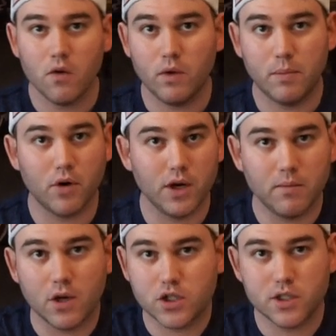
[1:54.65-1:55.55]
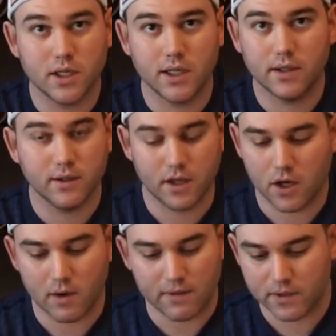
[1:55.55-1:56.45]
we pretty much did
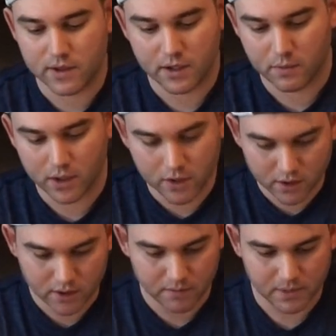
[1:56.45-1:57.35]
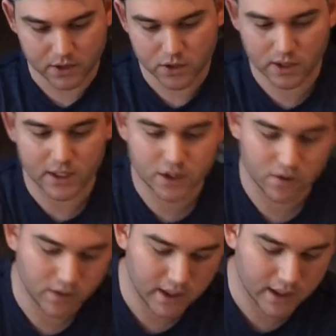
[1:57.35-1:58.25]
everything we could to make sure that
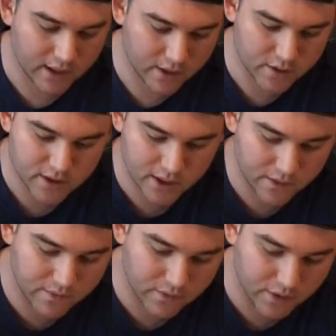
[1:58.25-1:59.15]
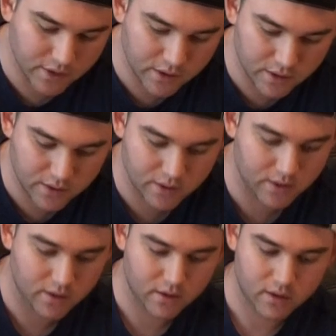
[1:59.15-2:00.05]
she would get here safely.
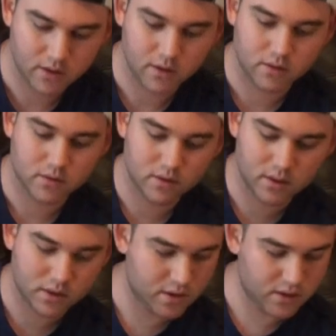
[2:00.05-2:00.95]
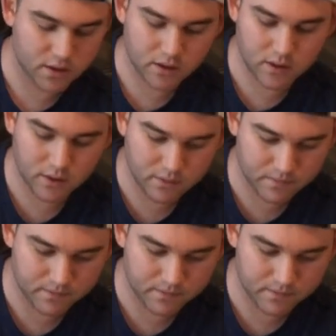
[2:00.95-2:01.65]
Let's see.